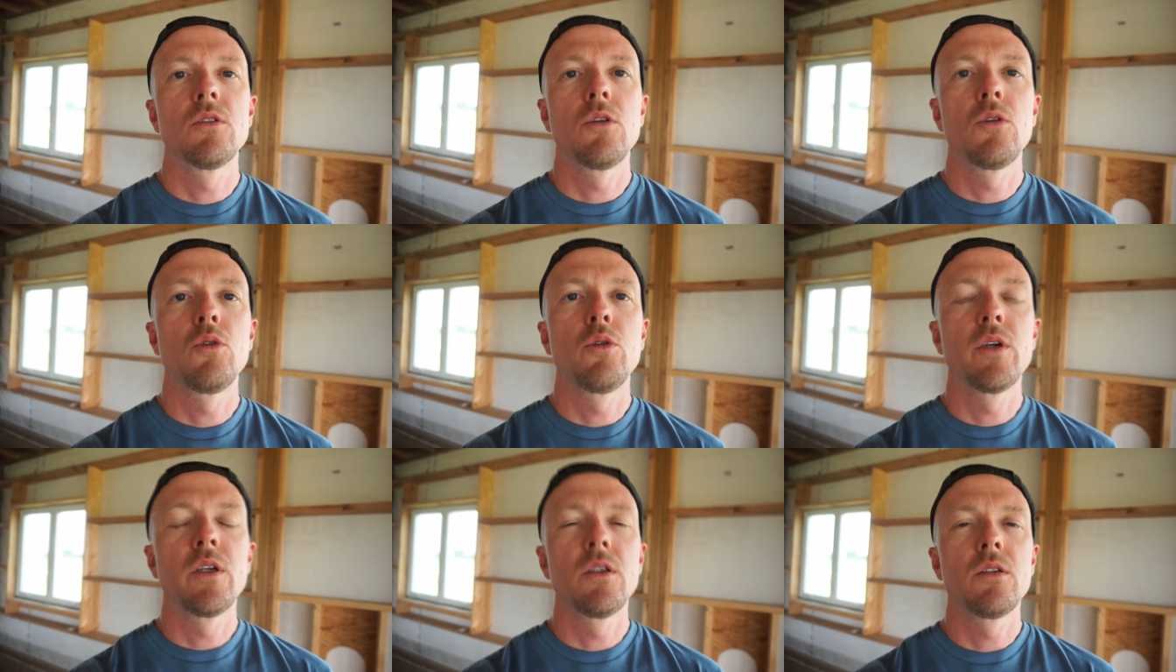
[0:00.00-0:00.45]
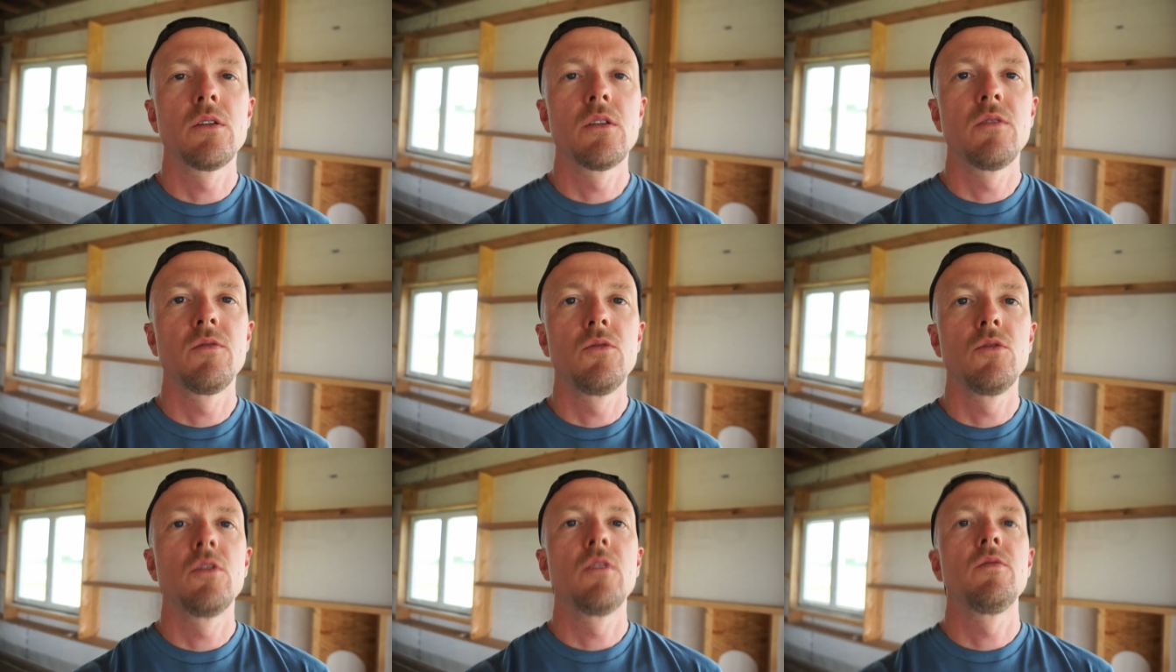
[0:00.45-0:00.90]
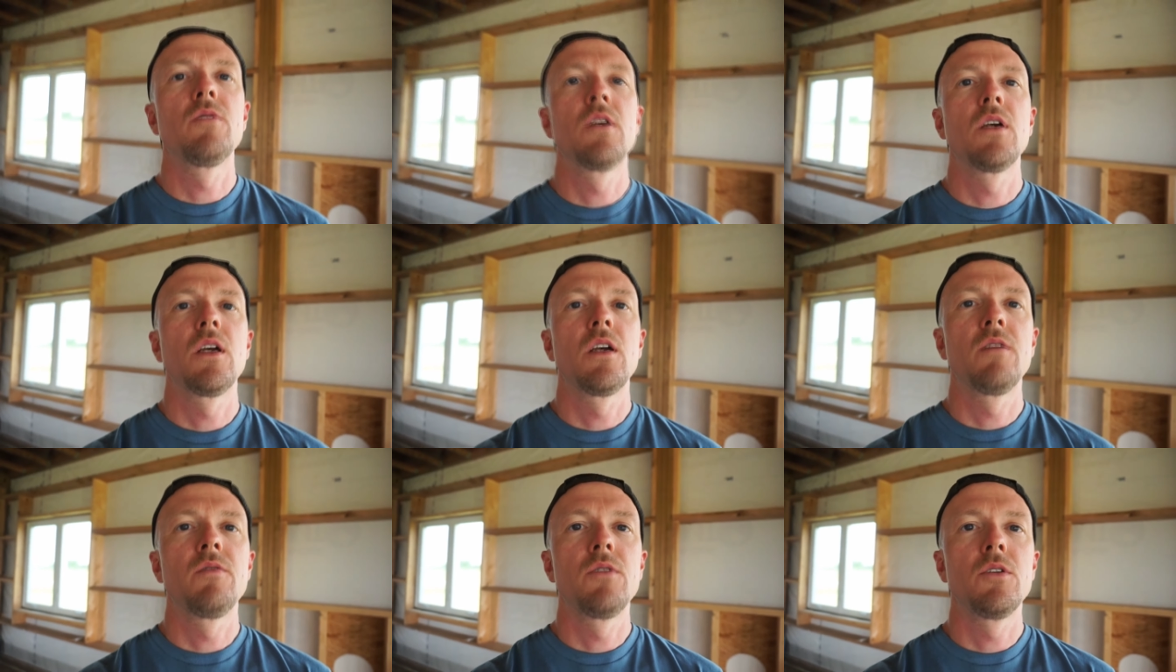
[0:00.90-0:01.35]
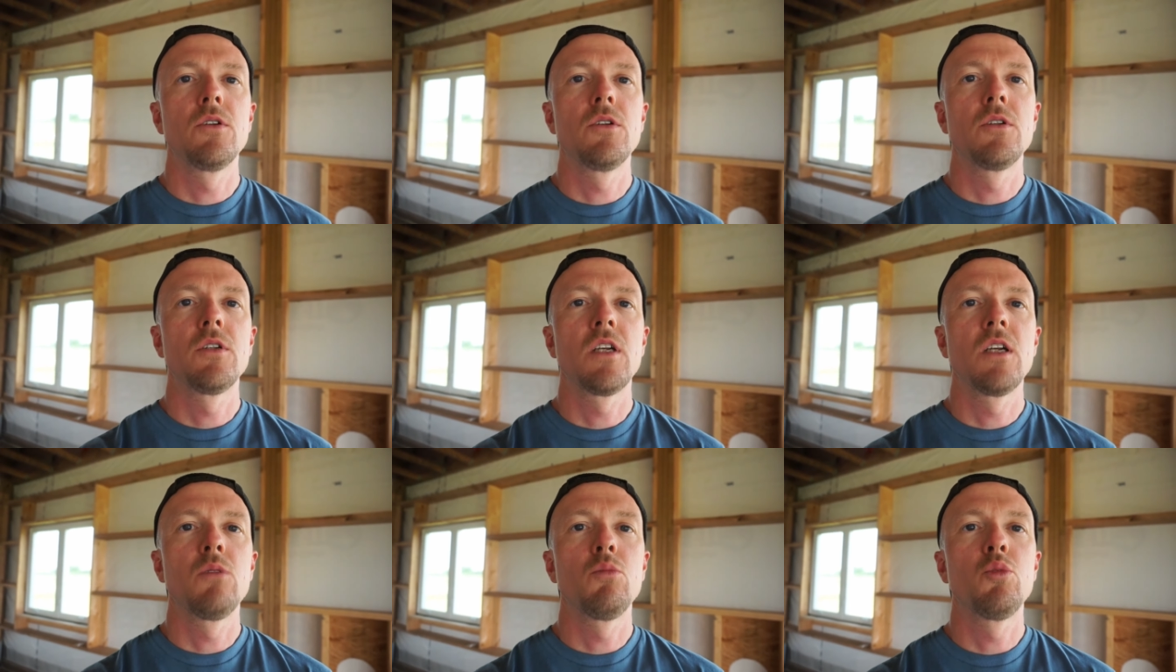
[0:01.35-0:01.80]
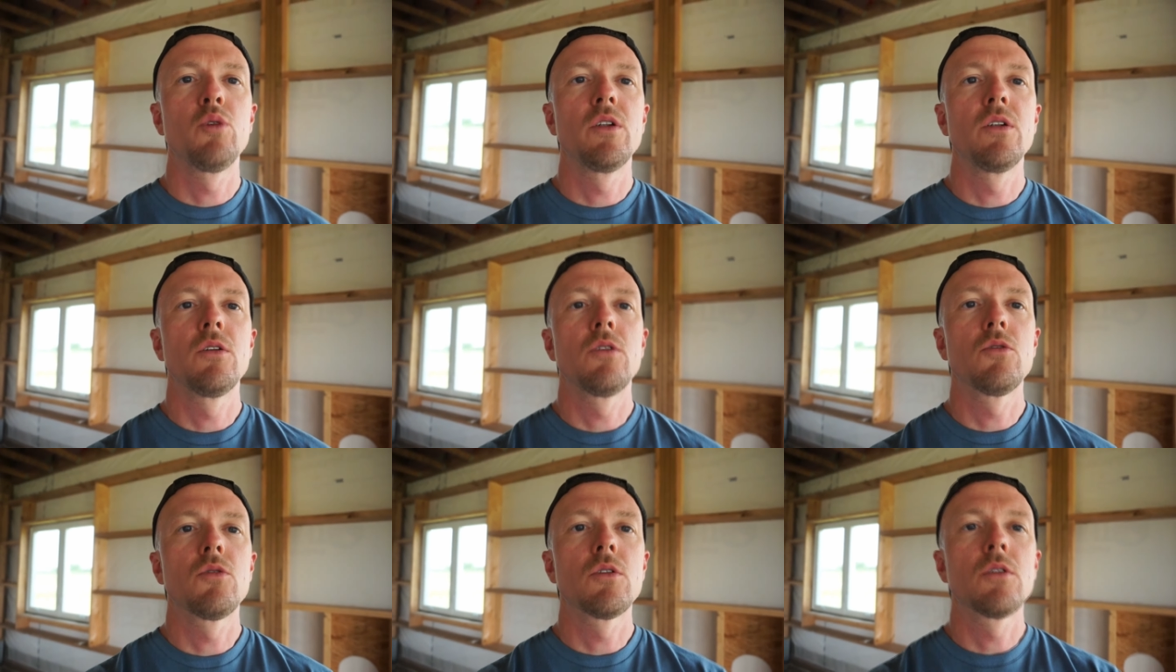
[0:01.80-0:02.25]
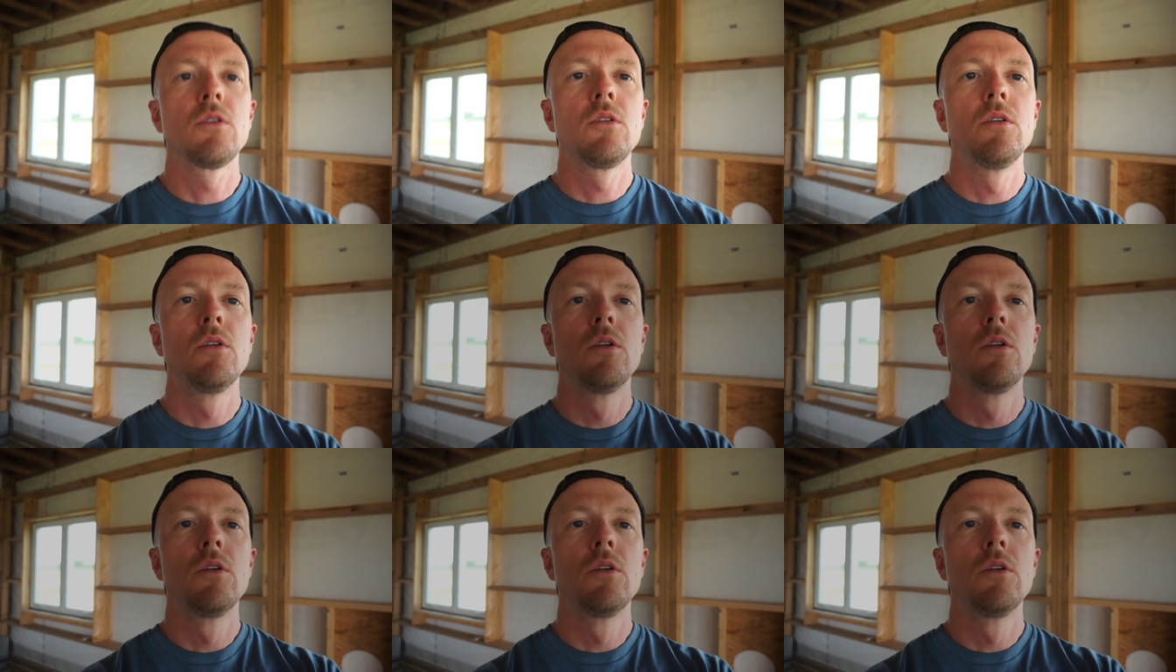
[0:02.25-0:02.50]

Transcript: the hoist if you have the heavier type windows.